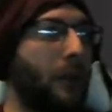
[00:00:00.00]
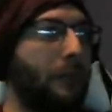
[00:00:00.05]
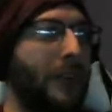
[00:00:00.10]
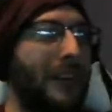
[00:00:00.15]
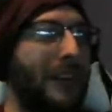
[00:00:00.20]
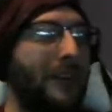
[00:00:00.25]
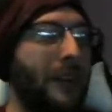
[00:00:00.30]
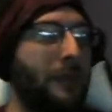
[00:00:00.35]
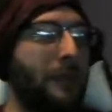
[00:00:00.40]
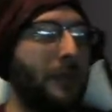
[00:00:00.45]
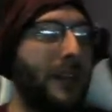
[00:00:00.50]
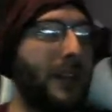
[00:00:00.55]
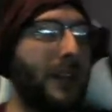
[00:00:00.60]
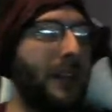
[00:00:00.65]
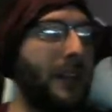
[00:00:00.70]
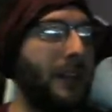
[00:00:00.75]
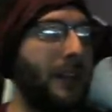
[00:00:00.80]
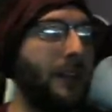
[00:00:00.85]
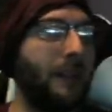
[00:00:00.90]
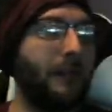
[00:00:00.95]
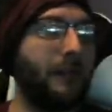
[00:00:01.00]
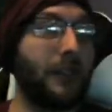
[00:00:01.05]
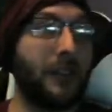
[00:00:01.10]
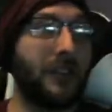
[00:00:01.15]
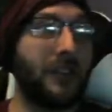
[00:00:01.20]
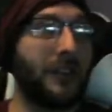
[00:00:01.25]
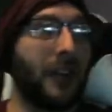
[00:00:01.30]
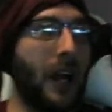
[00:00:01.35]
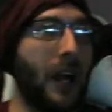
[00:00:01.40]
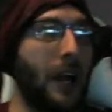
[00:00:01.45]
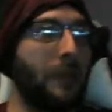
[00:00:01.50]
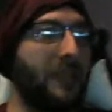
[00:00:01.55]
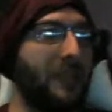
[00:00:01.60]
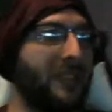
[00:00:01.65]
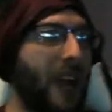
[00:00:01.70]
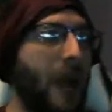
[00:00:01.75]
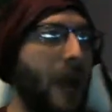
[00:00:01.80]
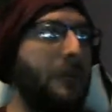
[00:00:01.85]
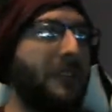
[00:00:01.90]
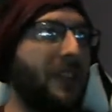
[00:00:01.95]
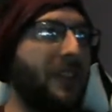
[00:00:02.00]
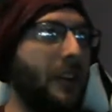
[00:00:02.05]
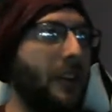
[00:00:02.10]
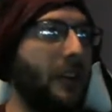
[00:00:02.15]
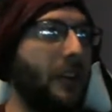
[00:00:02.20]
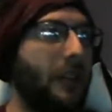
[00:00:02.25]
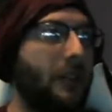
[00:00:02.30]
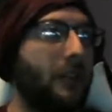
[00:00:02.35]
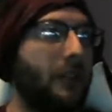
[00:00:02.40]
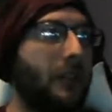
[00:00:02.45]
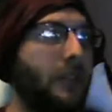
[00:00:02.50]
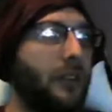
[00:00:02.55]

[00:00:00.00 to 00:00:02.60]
PvP for snipe. Snipe's good.